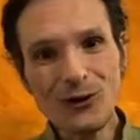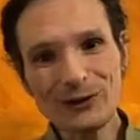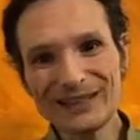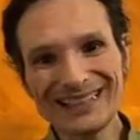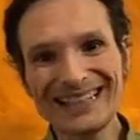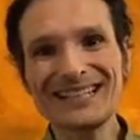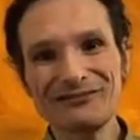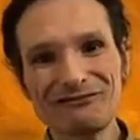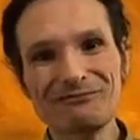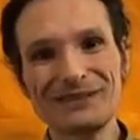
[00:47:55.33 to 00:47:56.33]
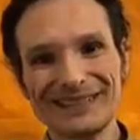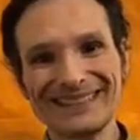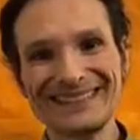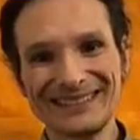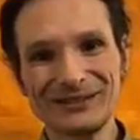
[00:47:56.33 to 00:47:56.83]
all the life be
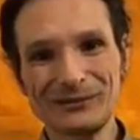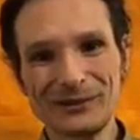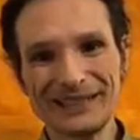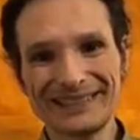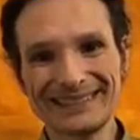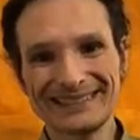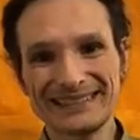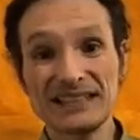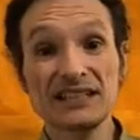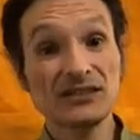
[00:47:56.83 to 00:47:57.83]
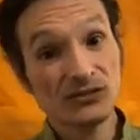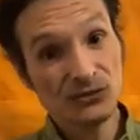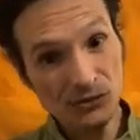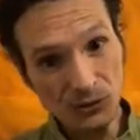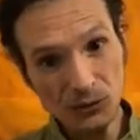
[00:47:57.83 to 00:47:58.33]
in this way.
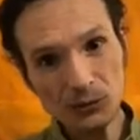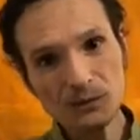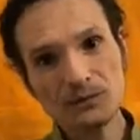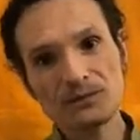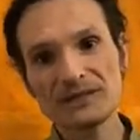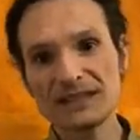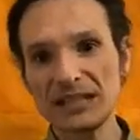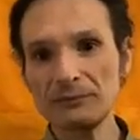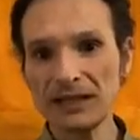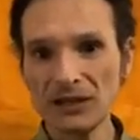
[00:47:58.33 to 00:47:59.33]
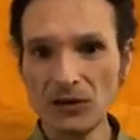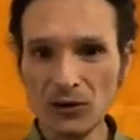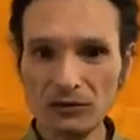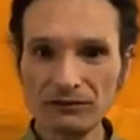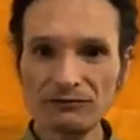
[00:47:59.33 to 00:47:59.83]
So time
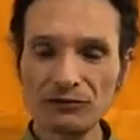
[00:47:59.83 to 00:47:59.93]
ago,